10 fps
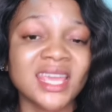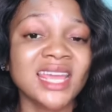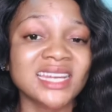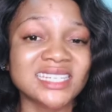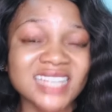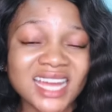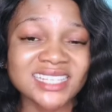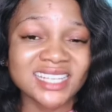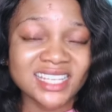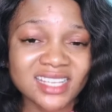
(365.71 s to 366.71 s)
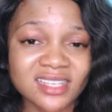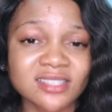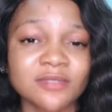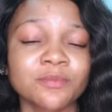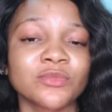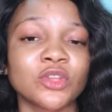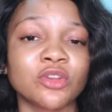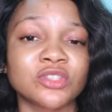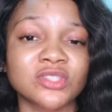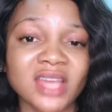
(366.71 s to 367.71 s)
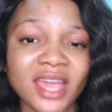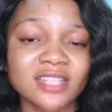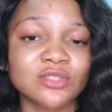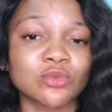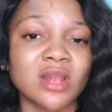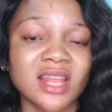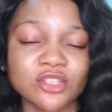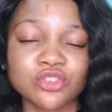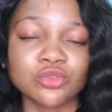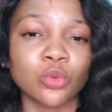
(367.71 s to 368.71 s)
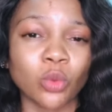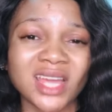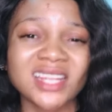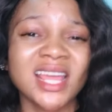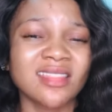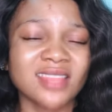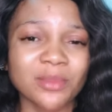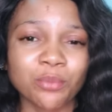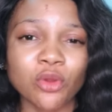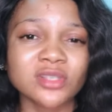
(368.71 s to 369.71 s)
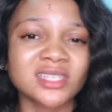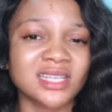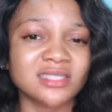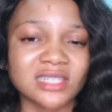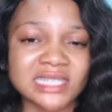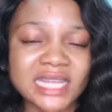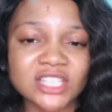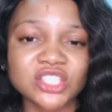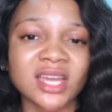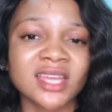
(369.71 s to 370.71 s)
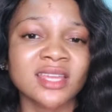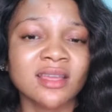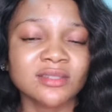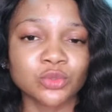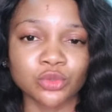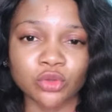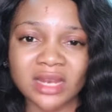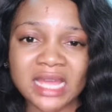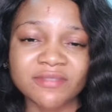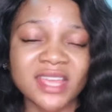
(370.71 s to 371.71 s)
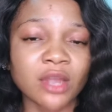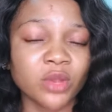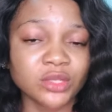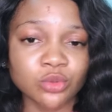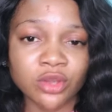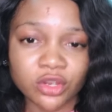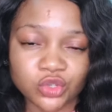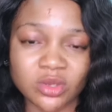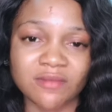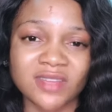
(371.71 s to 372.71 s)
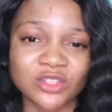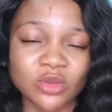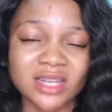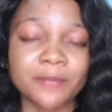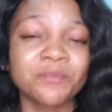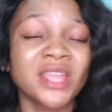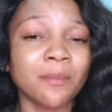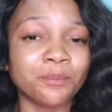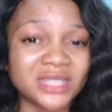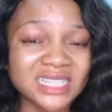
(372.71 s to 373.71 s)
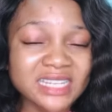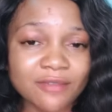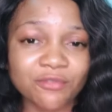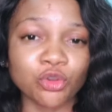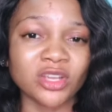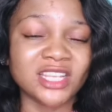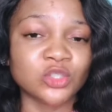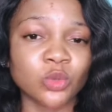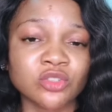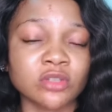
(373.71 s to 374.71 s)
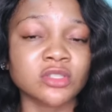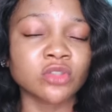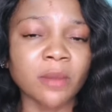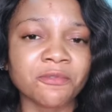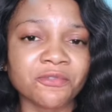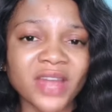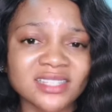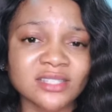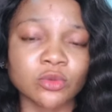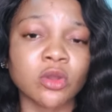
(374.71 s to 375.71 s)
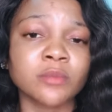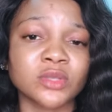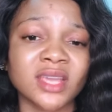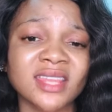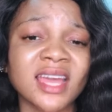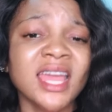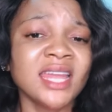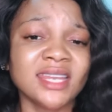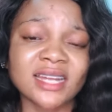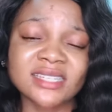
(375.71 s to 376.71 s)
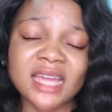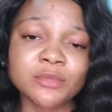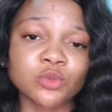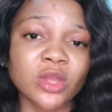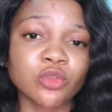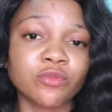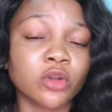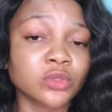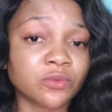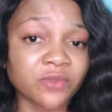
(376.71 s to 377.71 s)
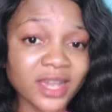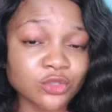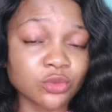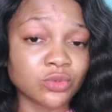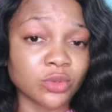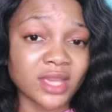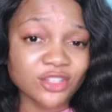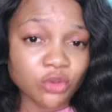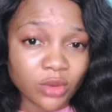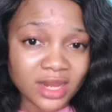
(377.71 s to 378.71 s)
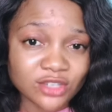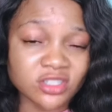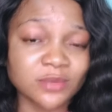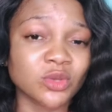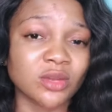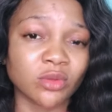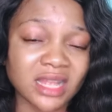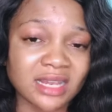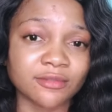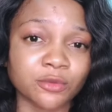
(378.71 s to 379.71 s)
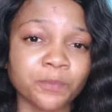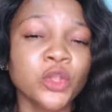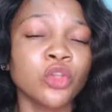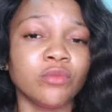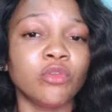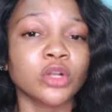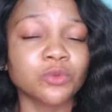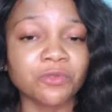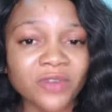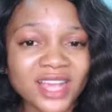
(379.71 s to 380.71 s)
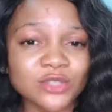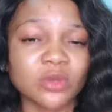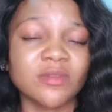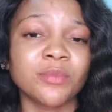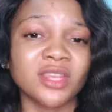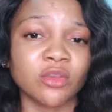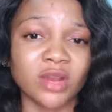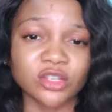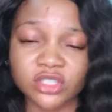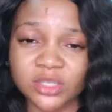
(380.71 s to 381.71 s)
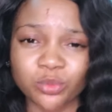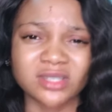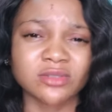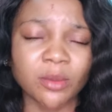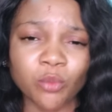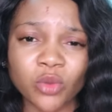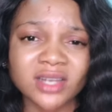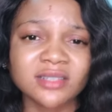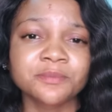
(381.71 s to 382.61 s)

That is a sign to let you know that that person is a danger to your life. They are going to hurt you eventually. Believe your intuition. Stop fighting to come together. There are times when you've got to fight to get your relationship to another level. You've got to fight to even be in a relationship with someone.